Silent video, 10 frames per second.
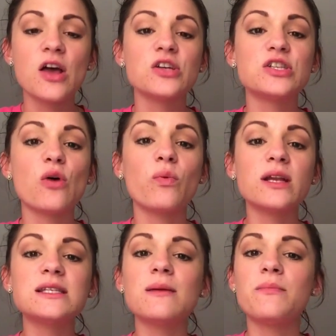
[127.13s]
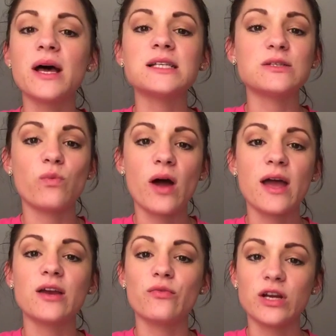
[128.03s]
So what is the best
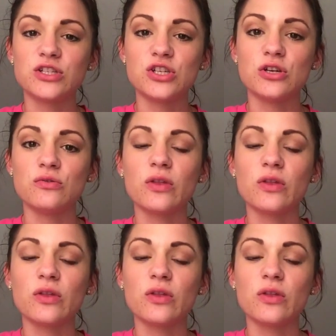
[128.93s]
way to reach you?